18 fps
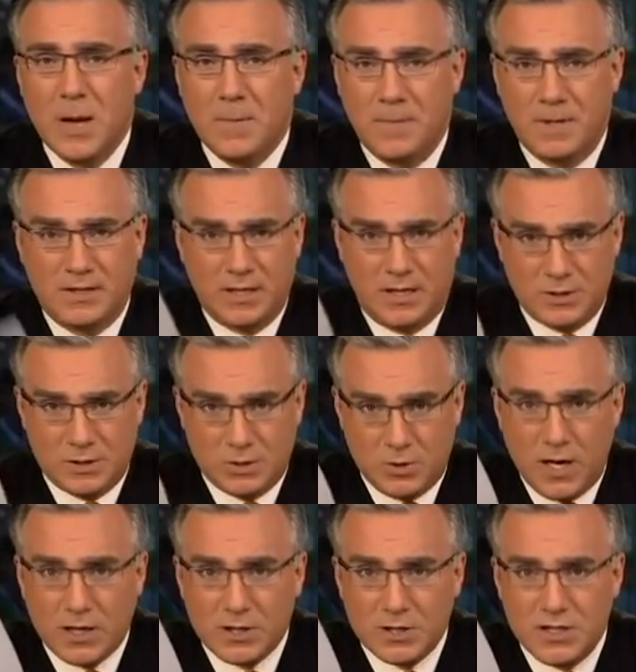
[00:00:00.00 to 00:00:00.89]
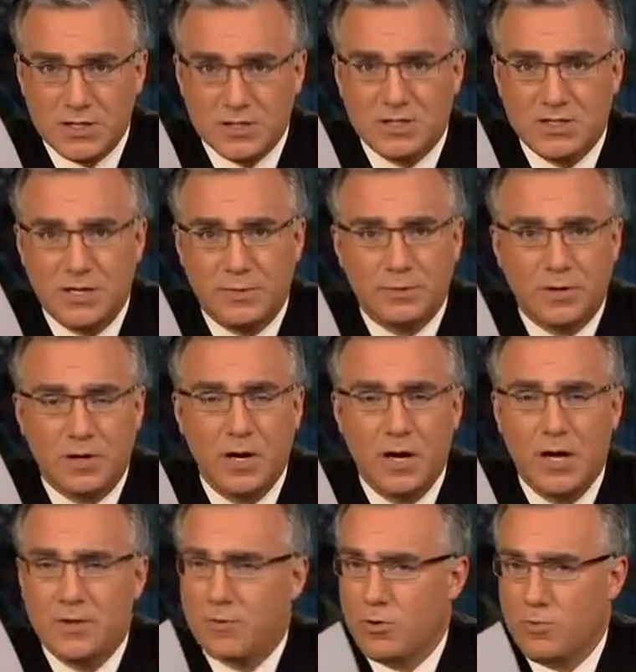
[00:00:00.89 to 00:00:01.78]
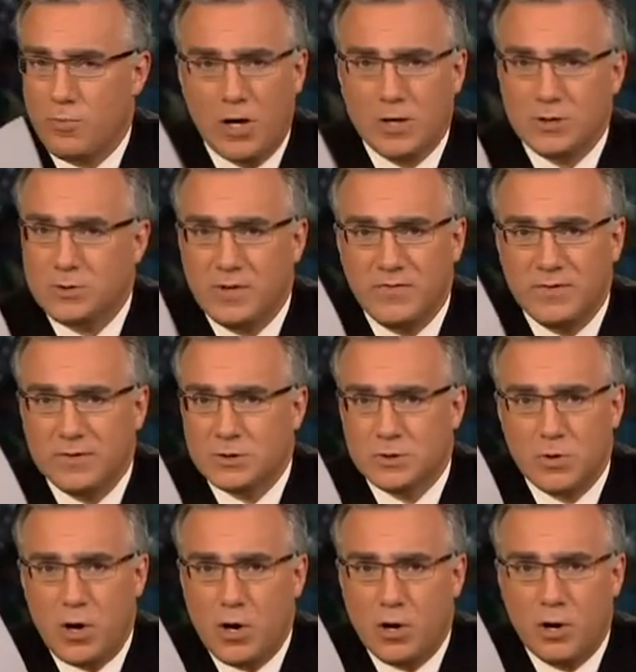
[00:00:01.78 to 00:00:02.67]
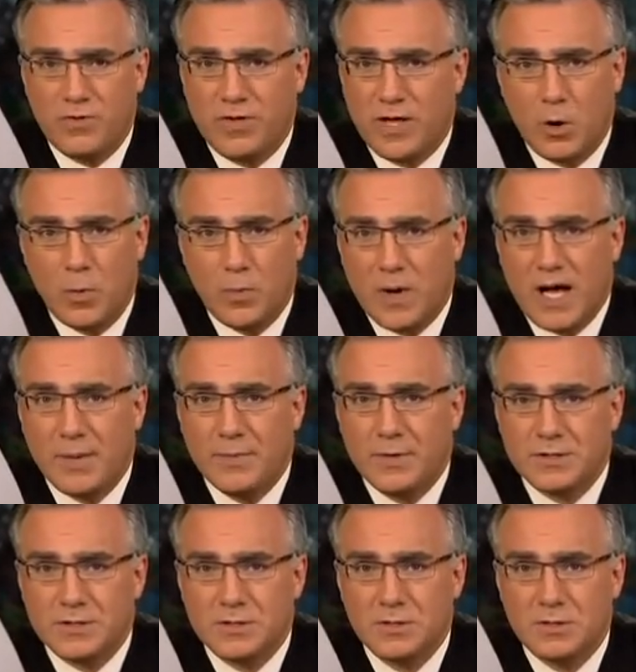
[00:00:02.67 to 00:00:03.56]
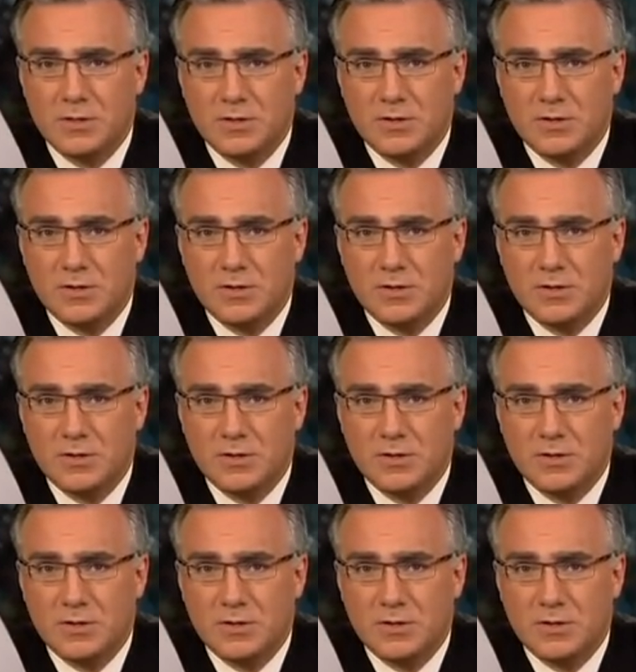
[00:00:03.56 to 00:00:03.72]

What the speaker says: But the construction is similar. The remarks are even stronger than Obama's.